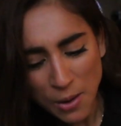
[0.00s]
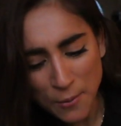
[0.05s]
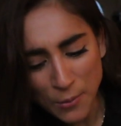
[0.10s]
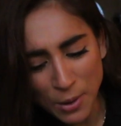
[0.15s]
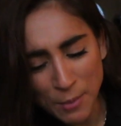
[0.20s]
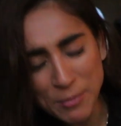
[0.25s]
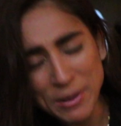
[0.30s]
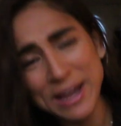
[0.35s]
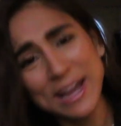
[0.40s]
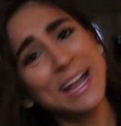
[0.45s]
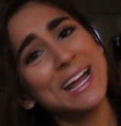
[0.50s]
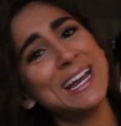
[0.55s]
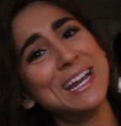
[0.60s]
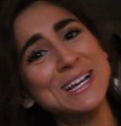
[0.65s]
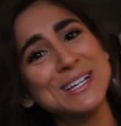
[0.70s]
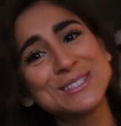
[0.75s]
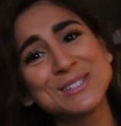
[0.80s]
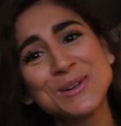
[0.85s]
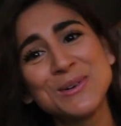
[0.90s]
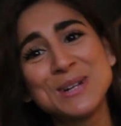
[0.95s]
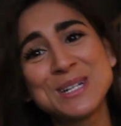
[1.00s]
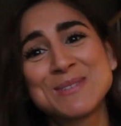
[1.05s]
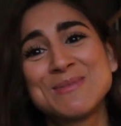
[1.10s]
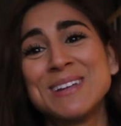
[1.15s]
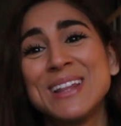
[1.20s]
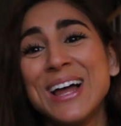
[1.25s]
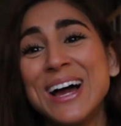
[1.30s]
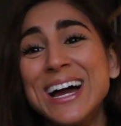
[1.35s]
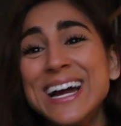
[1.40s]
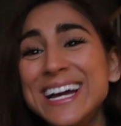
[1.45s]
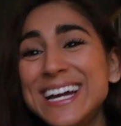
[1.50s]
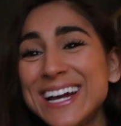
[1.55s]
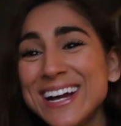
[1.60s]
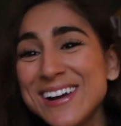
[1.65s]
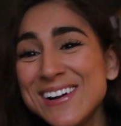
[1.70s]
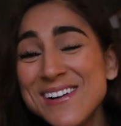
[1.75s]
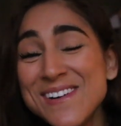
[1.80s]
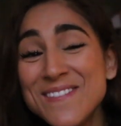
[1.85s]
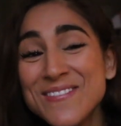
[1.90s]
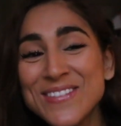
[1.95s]
Well, I ate it, so wish me luck.
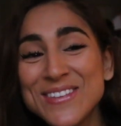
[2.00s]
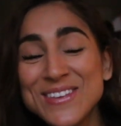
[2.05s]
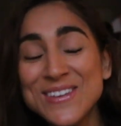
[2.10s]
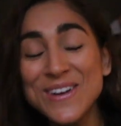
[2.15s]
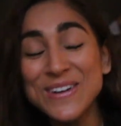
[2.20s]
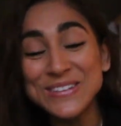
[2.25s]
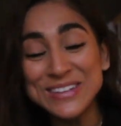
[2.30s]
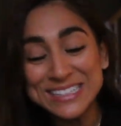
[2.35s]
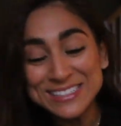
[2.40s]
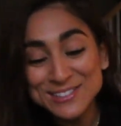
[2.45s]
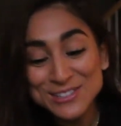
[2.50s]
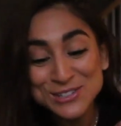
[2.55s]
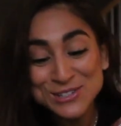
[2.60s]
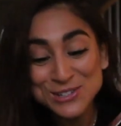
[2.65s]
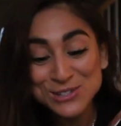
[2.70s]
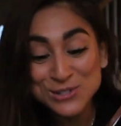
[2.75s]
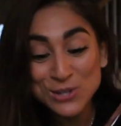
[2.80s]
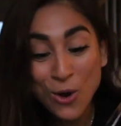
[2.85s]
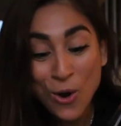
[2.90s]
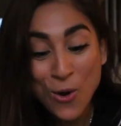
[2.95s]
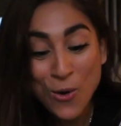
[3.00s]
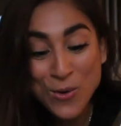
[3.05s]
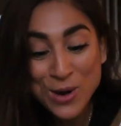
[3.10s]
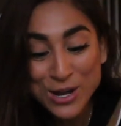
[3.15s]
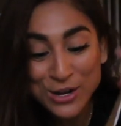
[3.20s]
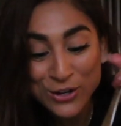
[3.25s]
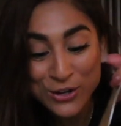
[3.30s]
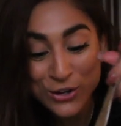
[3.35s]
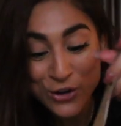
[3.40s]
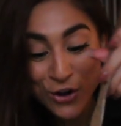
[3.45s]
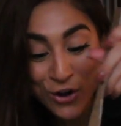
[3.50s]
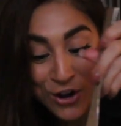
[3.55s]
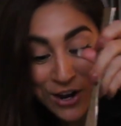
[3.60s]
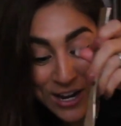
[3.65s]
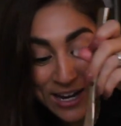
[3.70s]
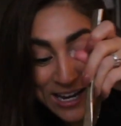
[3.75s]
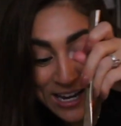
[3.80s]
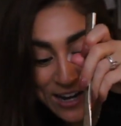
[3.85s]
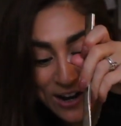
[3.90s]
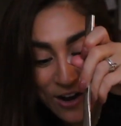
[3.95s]
Yo, this is so
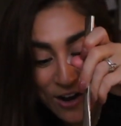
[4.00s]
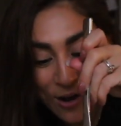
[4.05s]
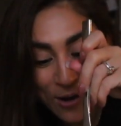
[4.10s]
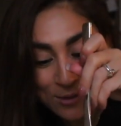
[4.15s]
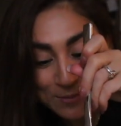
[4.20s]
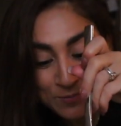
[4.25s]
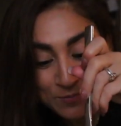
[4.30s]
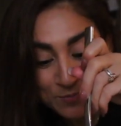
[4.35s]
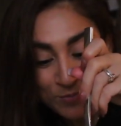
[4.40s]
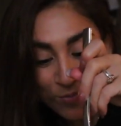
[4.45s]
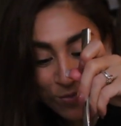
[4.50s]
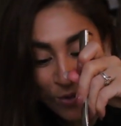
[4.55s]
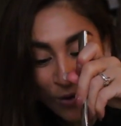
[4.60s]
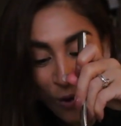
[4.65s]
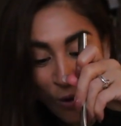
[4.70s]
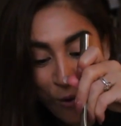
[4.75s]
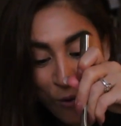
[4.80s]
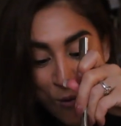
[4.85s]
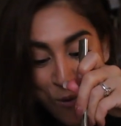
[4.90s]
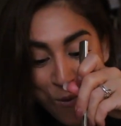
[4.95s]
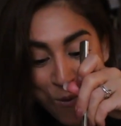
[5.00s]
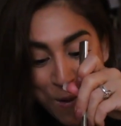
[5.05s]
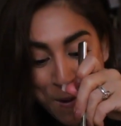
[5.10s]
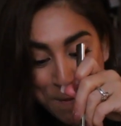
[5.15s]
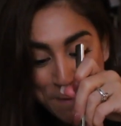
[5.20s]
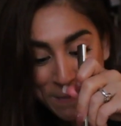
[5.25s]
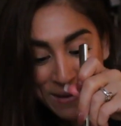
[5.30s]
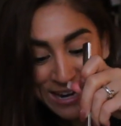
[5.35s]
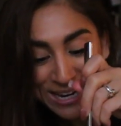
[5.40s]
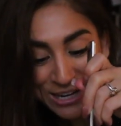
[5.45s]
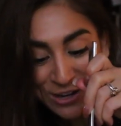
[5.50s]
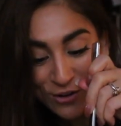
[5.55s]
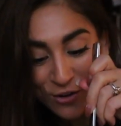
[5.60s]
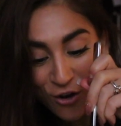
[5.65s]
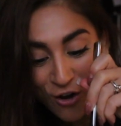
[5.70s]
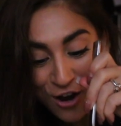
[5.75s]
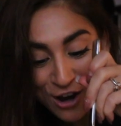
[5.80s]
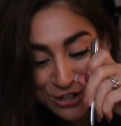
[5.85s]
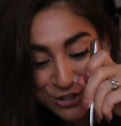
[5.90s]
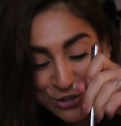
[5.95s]
good. Oh my
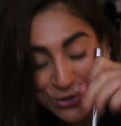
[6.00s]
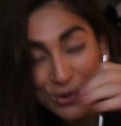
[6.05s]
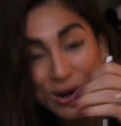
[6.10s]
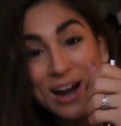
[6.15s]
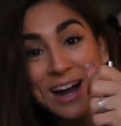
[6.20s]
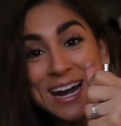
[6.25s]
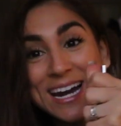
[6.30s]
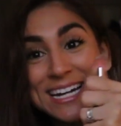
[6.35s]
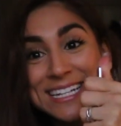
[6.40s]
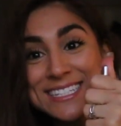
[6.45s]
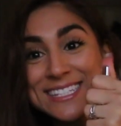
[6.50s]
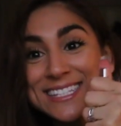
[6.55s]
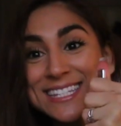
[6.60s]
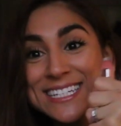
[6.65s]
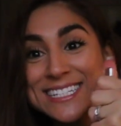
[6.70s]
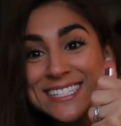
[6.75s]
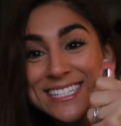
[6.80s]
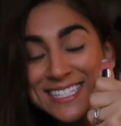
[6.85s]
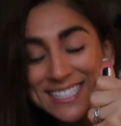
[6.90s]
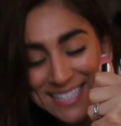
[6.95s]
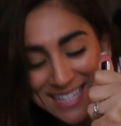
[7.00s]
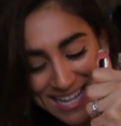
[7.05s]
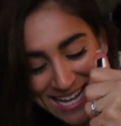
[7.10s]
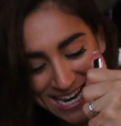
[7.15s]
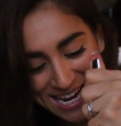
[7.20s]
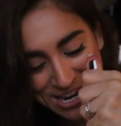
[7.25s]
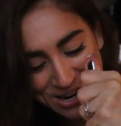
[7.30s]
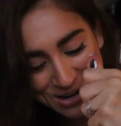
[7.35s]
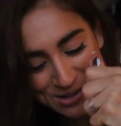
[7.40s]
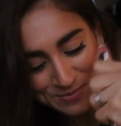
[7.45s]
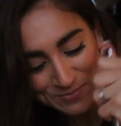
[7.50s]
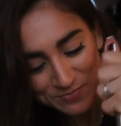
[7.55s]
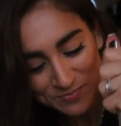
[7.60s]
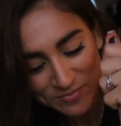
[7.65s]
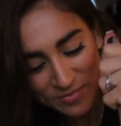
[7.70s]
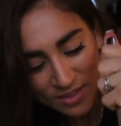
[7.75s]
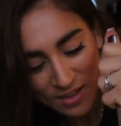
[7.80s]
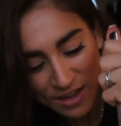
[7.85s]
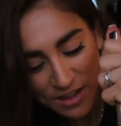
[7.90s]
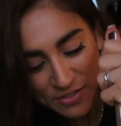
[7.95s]
gosh, you guys. This is like,
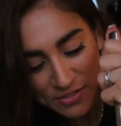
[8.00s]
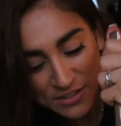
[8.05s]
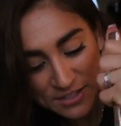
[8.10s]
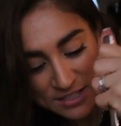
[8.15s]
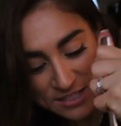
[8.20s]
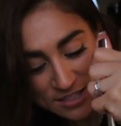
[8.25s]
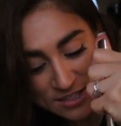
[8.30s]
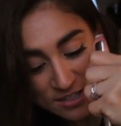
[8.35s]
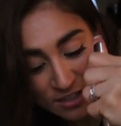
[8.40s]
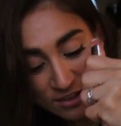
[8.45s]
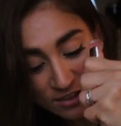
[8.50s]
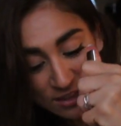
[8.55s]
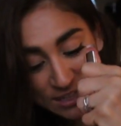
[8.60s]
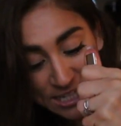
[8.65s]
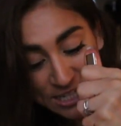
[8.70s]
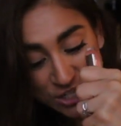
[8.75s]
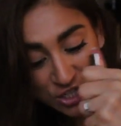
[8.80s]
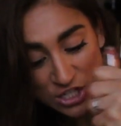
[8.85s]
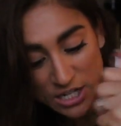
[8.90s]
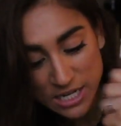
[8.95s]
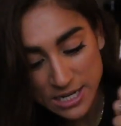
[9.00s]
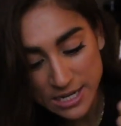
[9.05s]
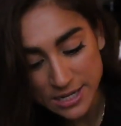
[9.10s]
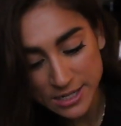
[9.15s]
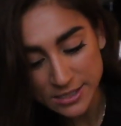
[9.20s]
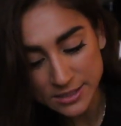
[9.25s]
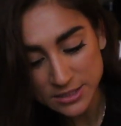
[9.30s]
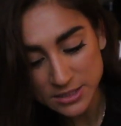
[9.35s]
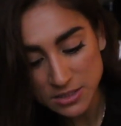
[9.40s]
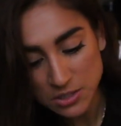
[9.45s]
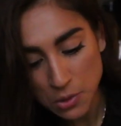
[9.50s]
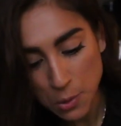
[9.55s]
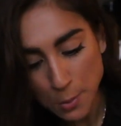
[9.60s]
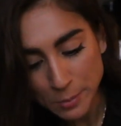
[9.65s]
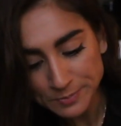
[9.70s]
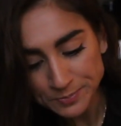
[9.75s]
this is delicious.